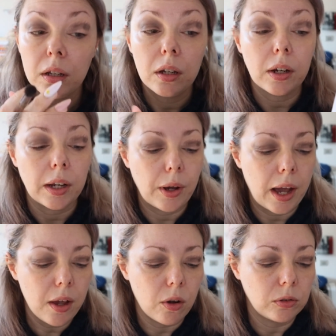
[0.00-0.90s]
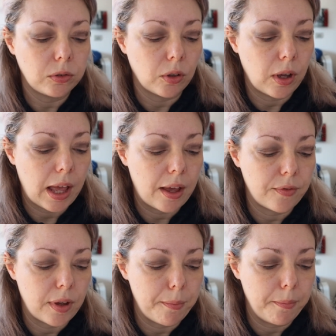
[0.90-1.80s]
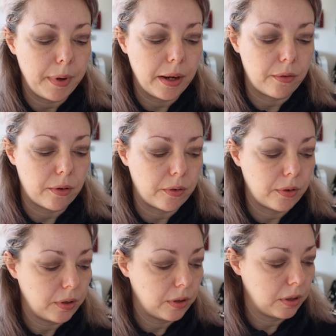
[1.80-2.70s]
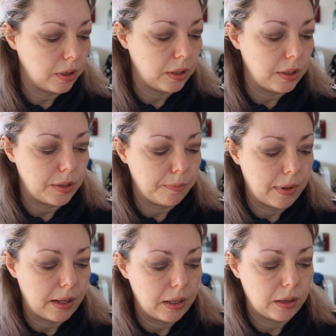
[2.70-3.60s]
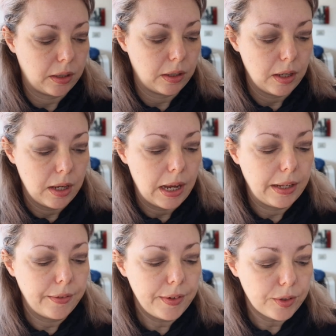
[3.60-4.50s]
Okay, I also have a mirror in this palette, and there is